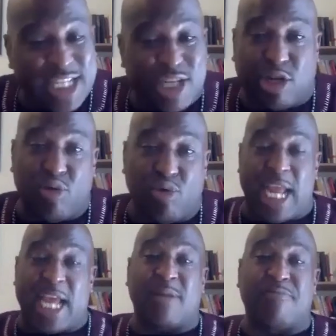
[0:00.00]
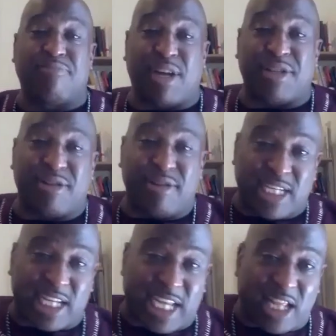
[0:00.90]
a 2-talent brother, and
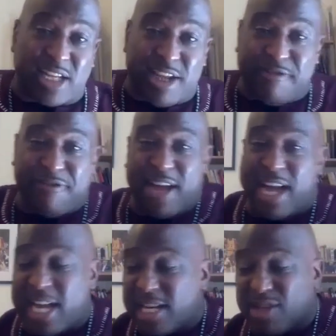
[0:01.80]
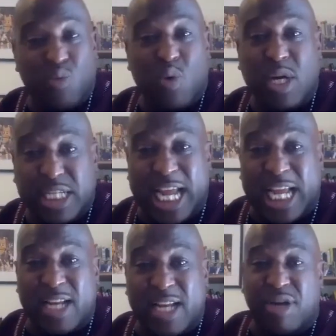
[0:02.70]
together they find the
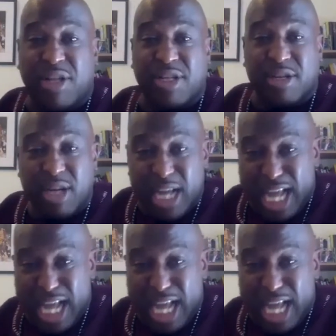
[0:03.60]
1-talent brother,